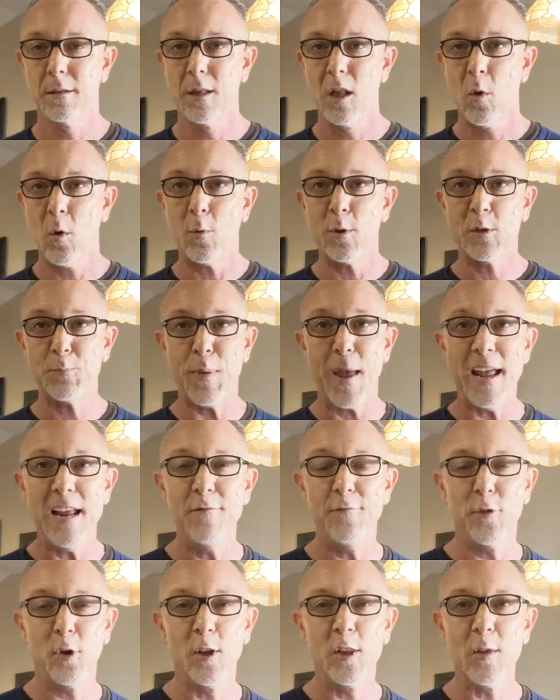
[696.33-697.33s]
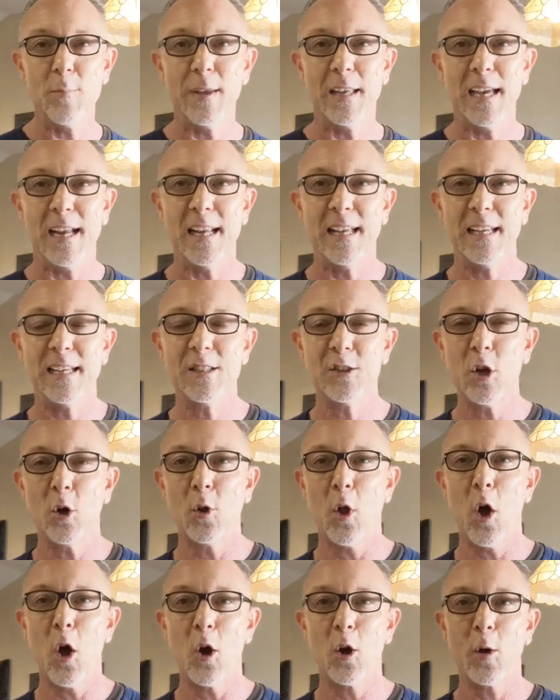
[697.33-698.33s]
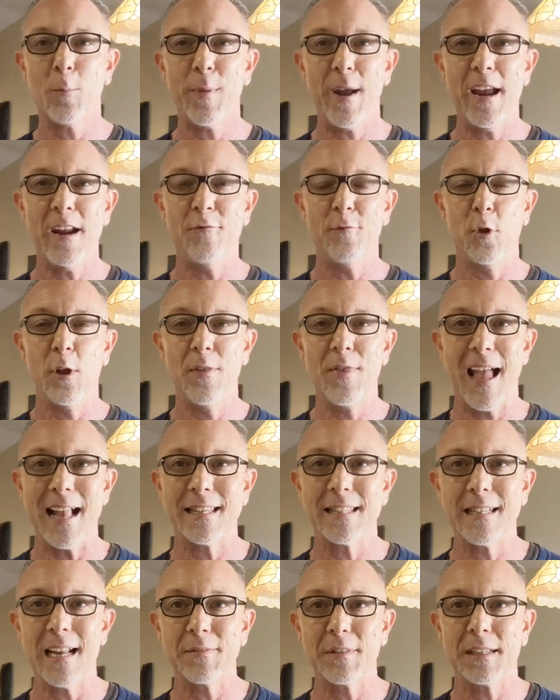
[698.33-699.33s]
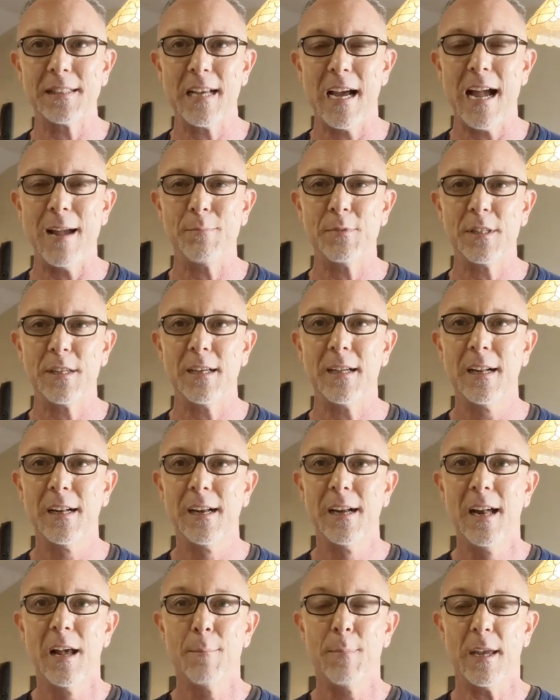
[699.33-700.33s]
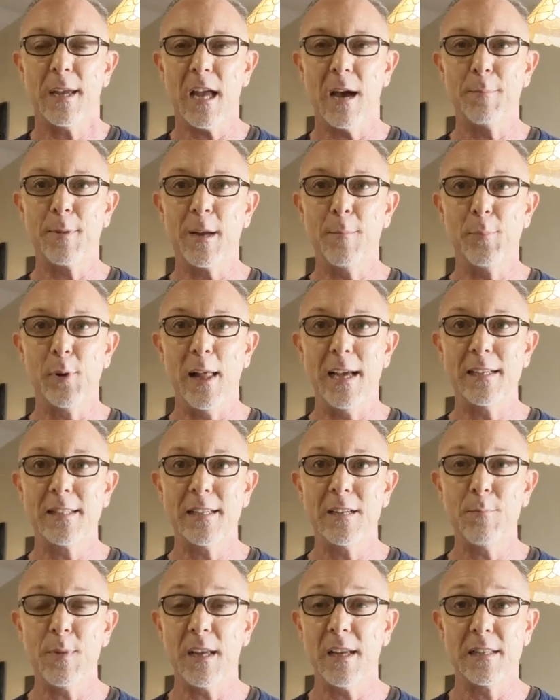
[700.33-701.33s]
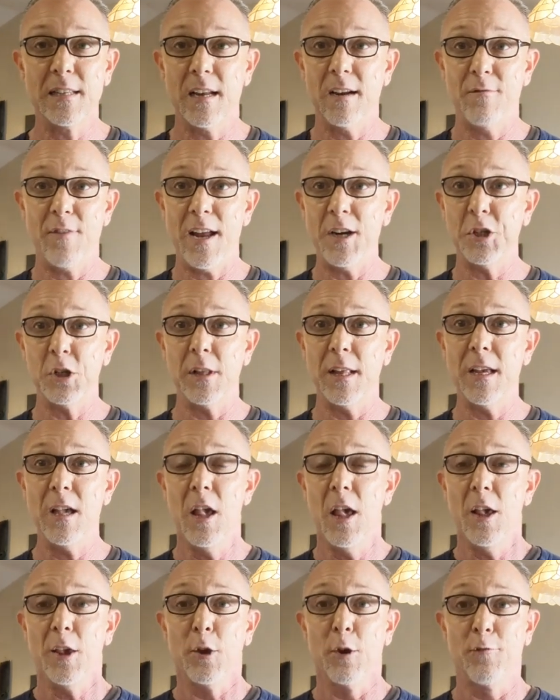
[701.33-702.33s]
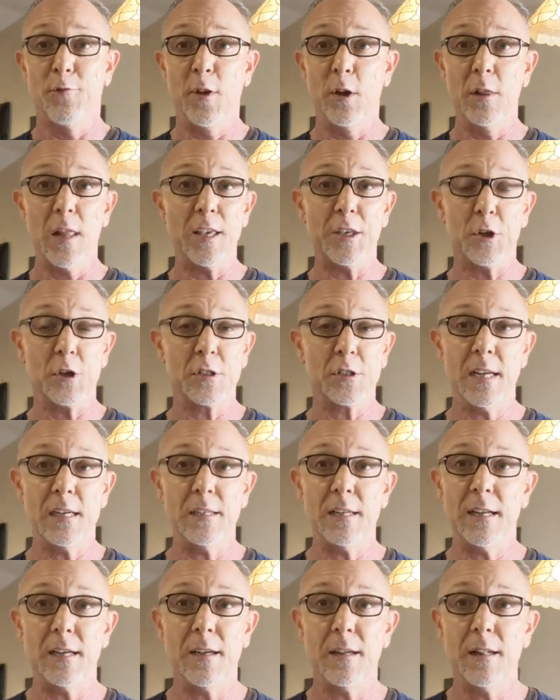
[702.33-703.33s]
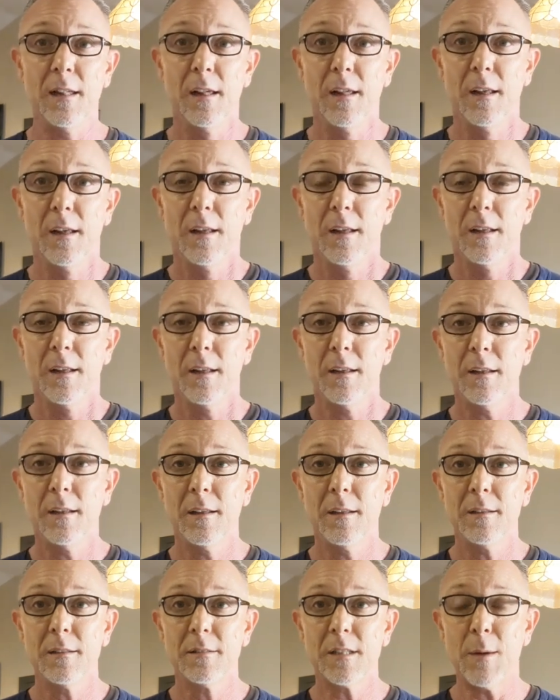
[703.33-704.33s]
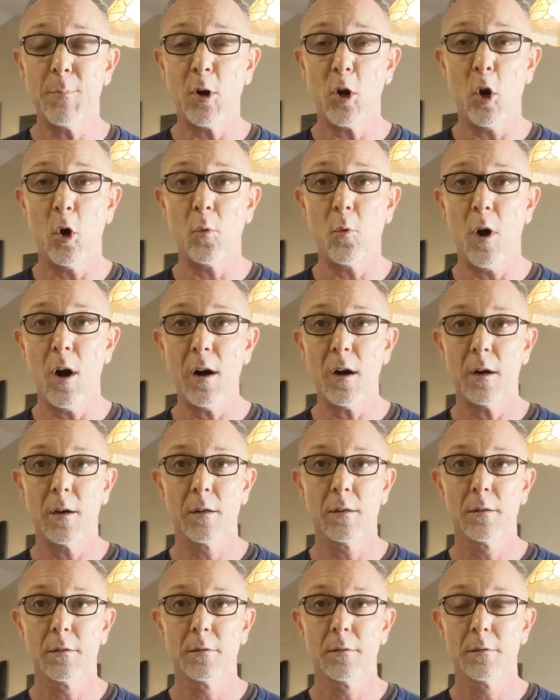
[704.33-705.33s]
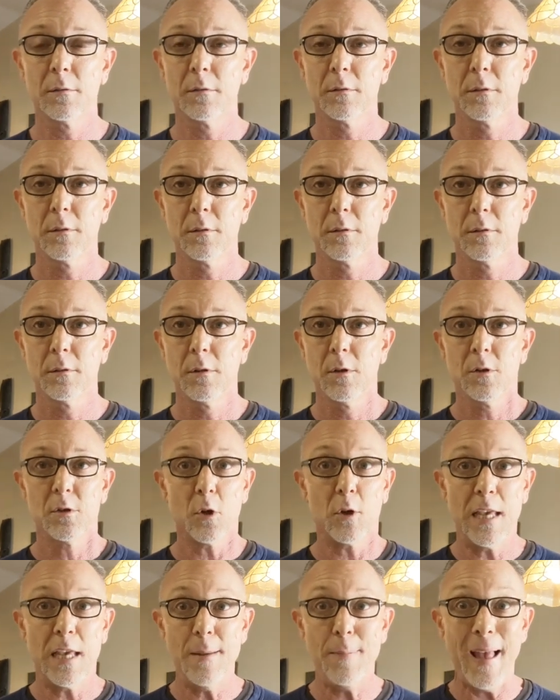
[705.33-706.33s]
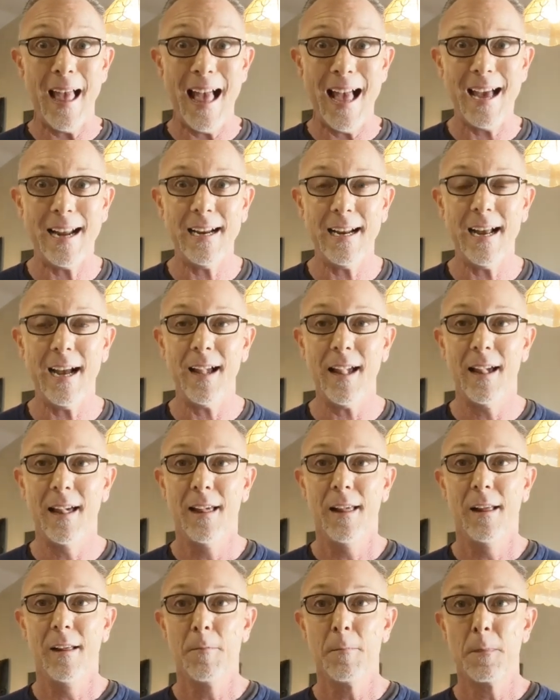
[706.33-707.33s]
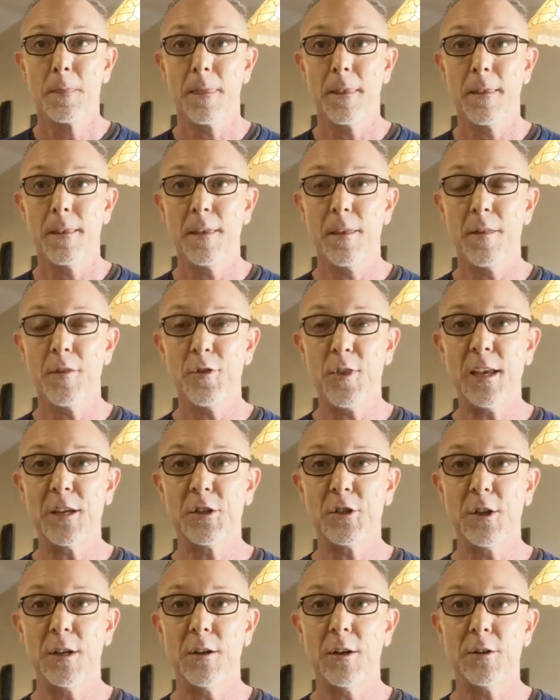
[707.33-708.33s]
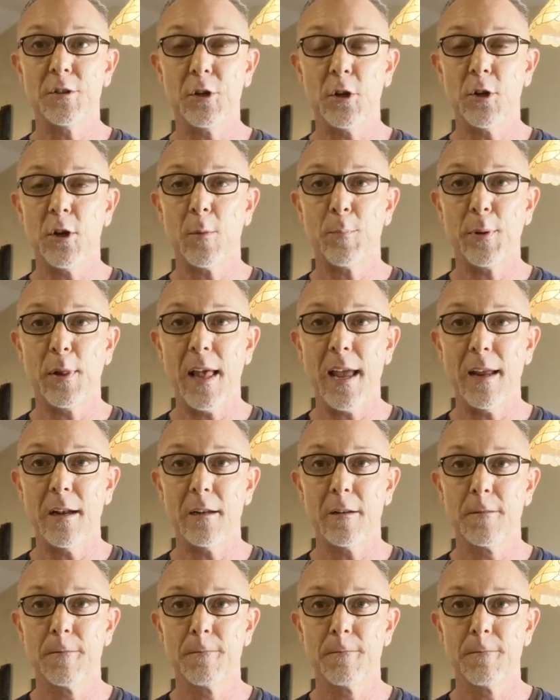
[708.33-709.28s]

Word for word: What was painful in the beginning is no longer painful, and that's not the time to become complacent because then eventually you'll feel like you're sitting in a tub of cold water. So keep adding things to your, to your plate.